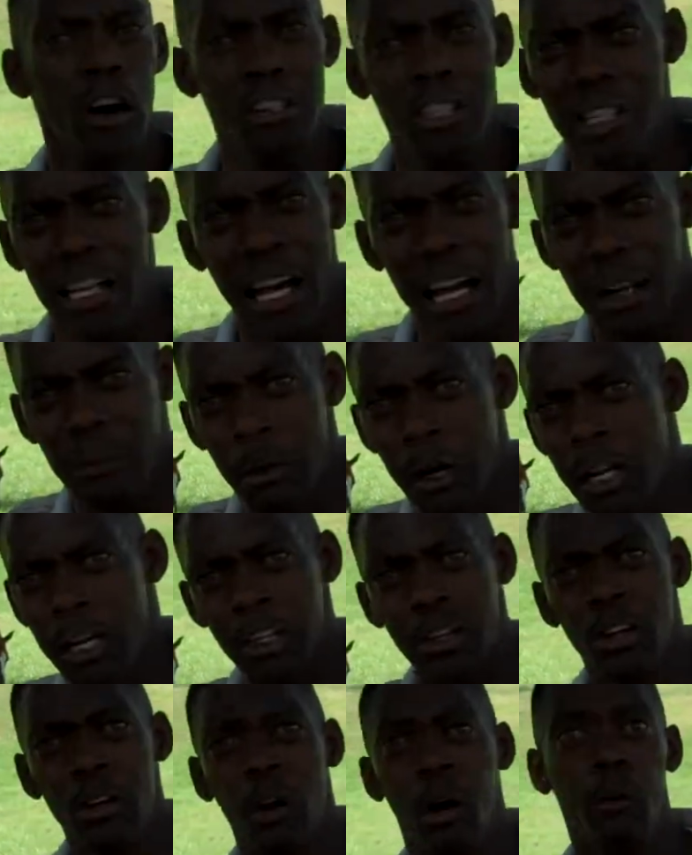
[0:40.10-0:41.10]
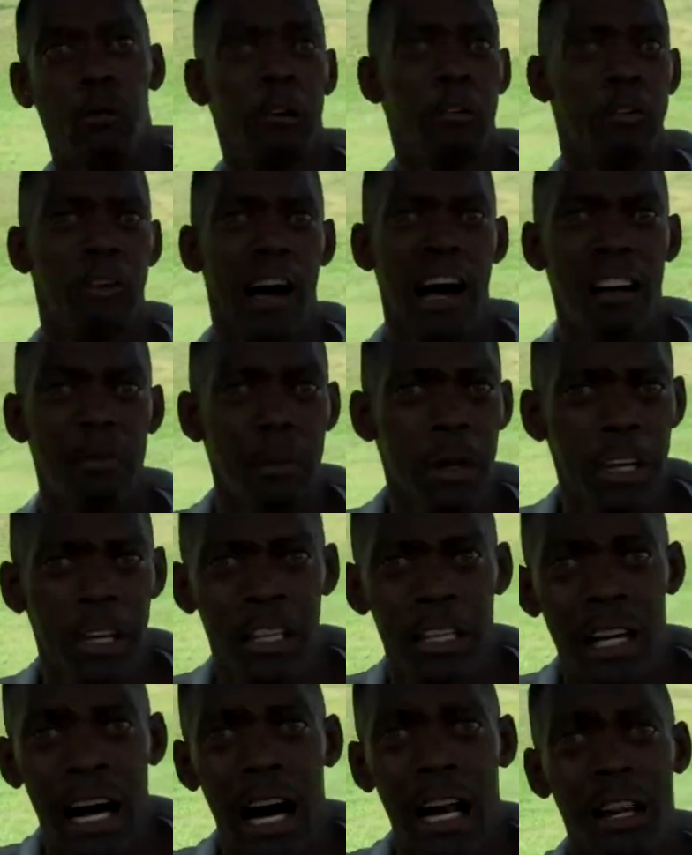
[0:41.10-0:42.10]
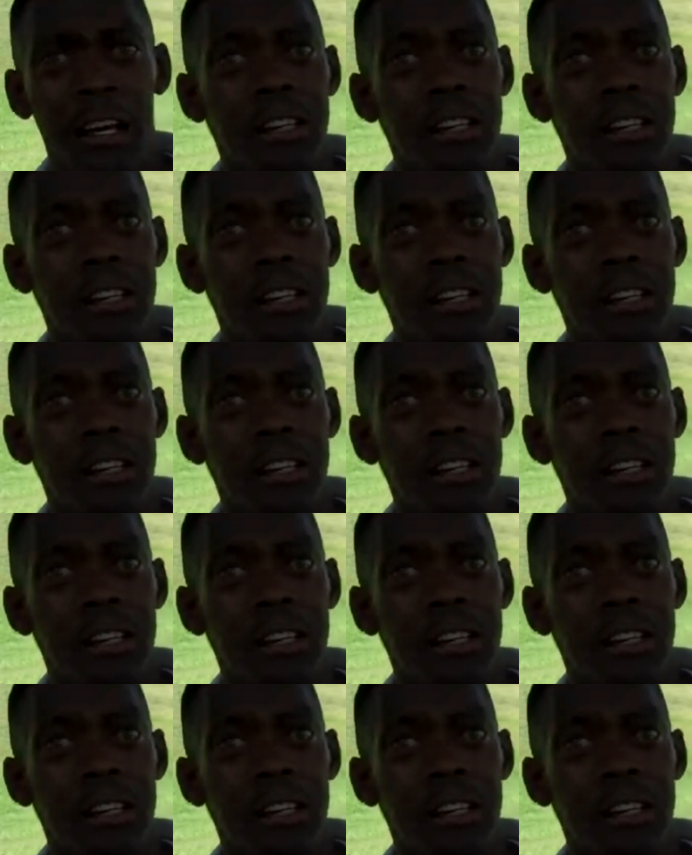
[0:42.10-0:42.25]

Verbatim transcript: lost a lot of money too, over $5 million